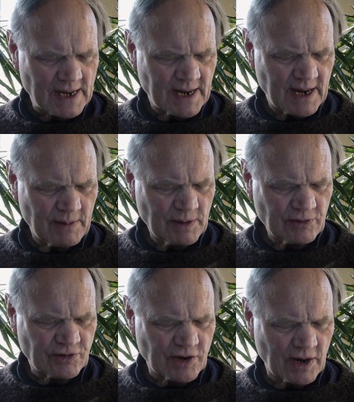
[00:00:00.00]
My name
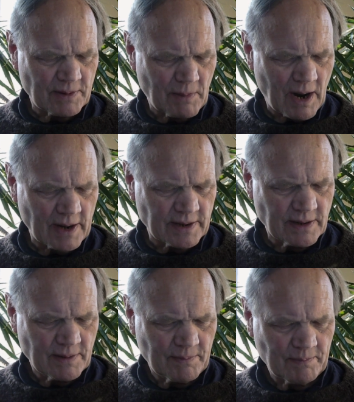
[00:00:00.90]
is John
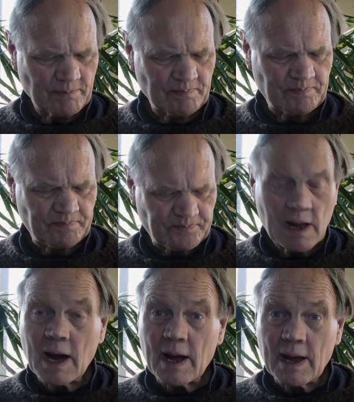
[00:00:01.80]
Marden.
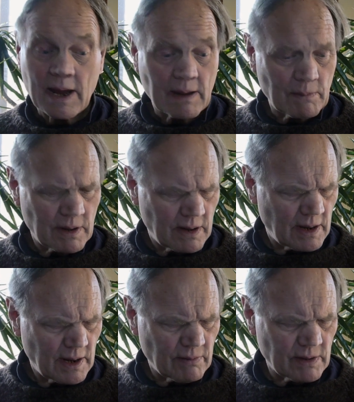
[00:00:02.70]
I am
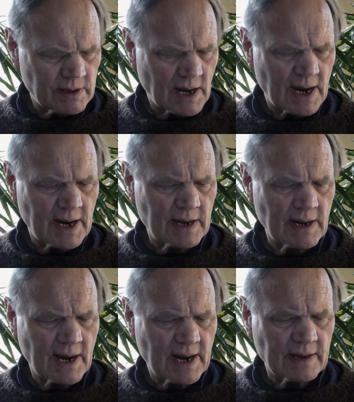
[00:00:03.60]
a
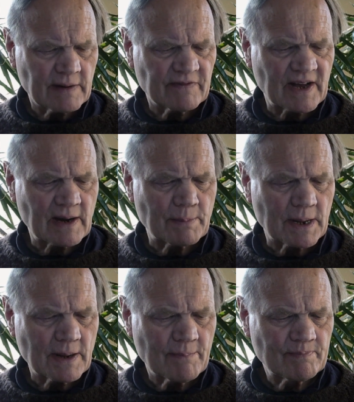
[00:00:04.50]
retired land
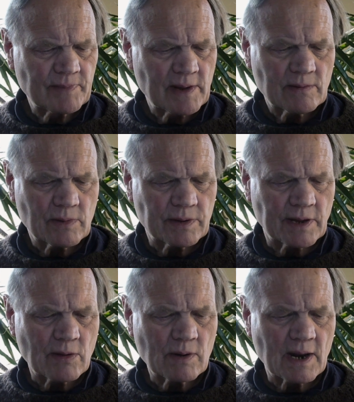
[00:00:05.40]
developer with
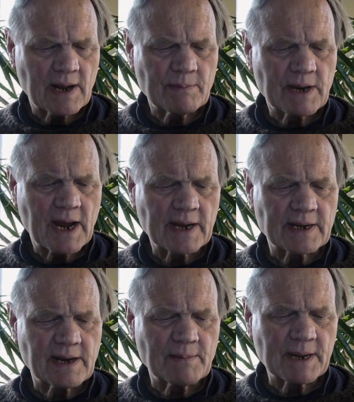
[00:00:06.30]
no claim to
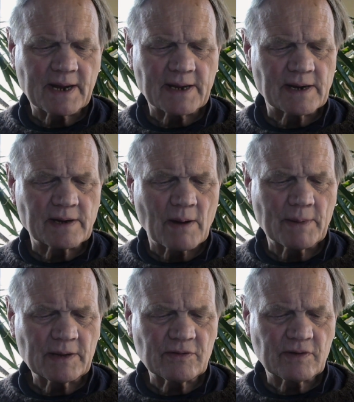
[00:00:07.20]
academic
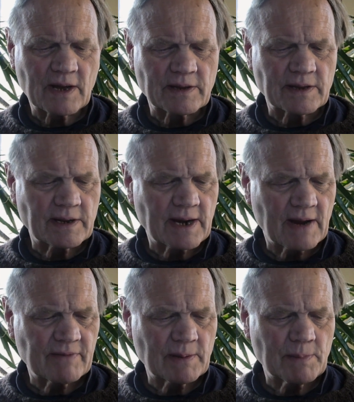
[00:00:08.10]
economics other than
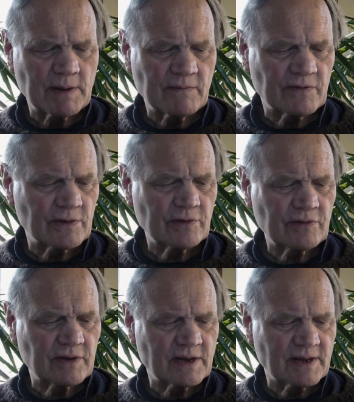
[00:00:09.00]
having been
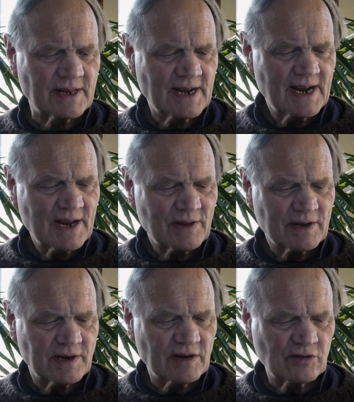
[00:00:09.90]
versed in
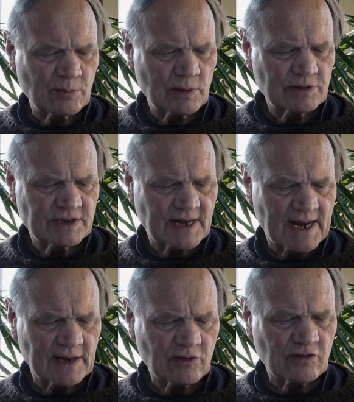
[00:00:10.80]
the dismal
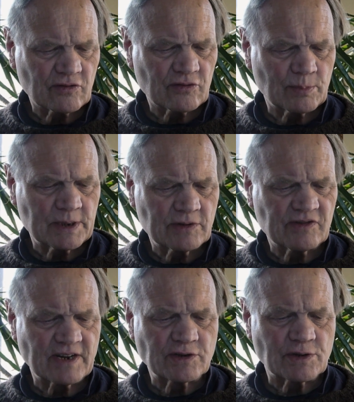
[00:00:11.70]
sciences
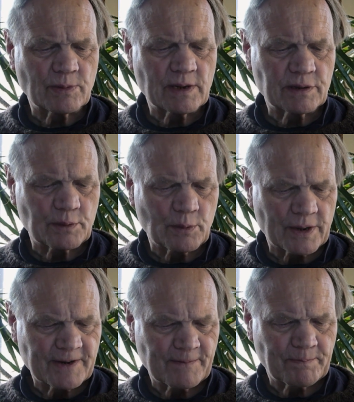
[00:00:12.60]
mid-century
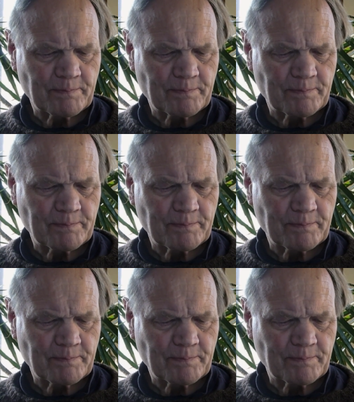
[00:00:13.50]
thought.